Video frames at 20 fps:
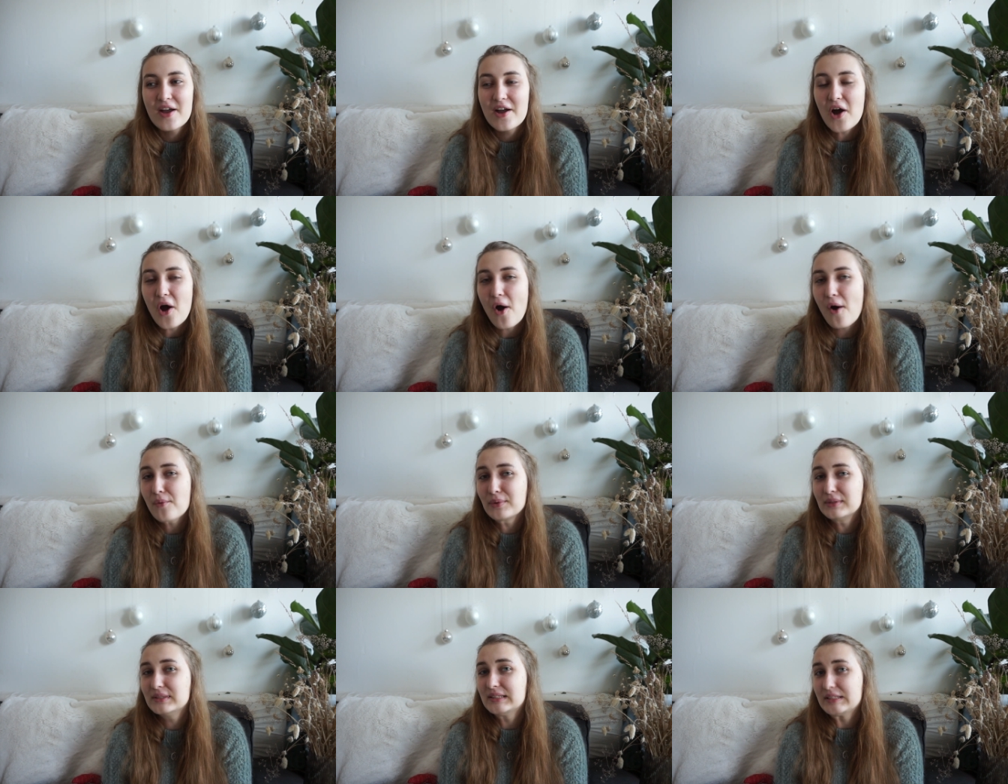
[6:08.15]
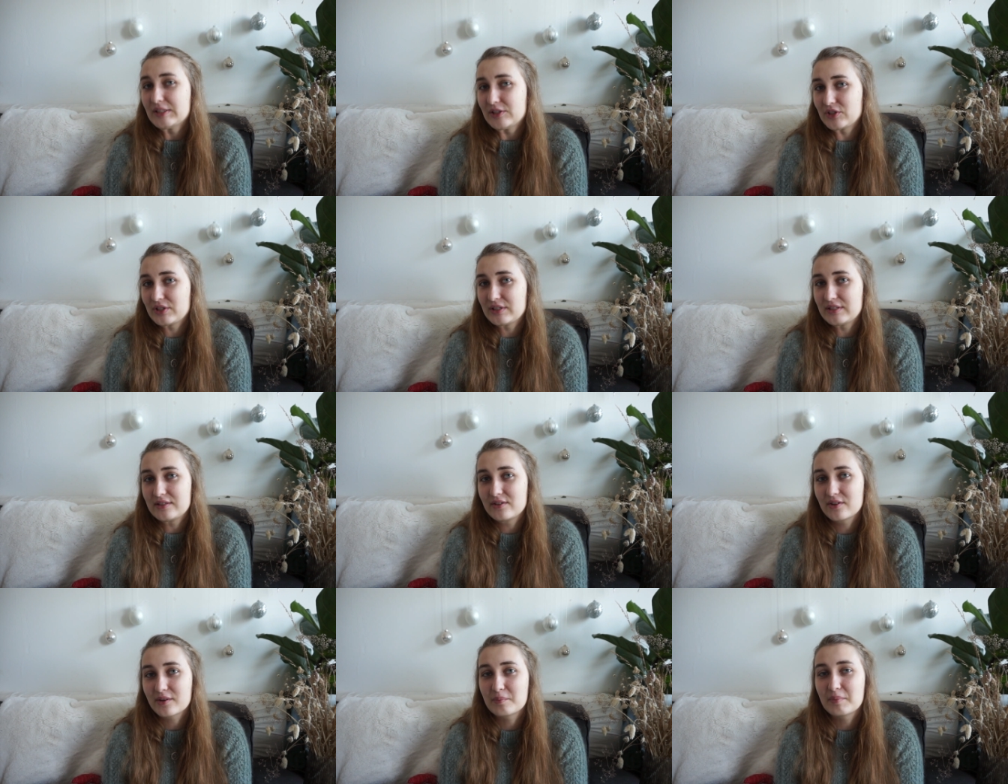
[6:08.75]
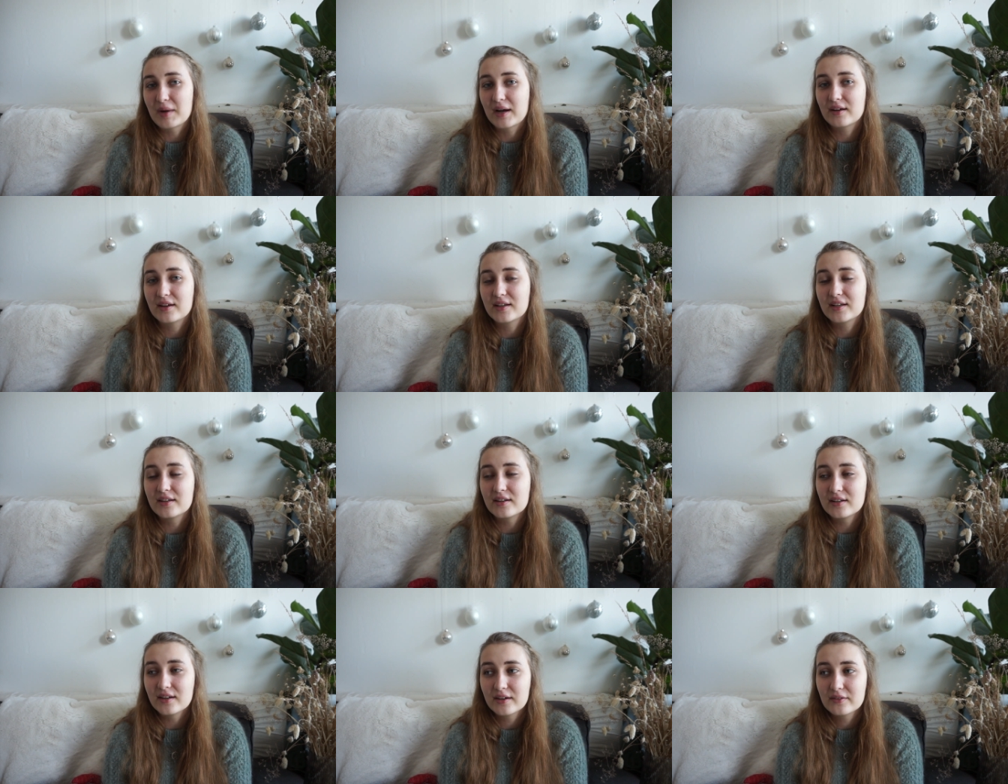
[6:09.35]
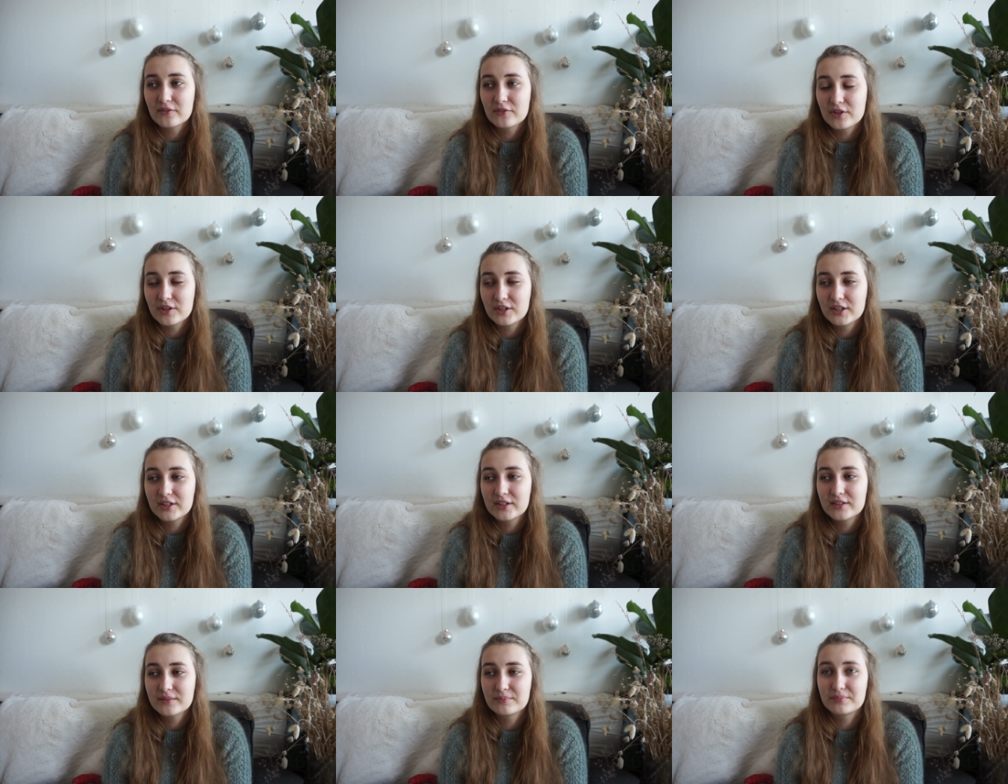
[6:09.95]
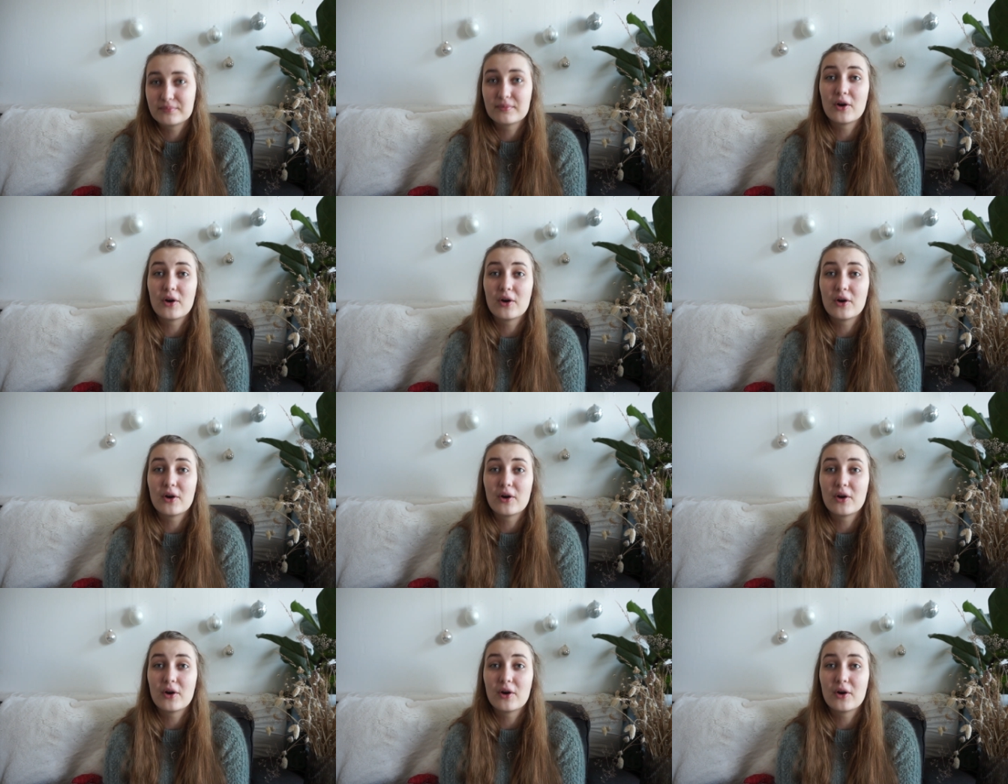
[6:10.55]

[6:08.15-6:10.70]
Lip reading: Always just not buying enough yarn.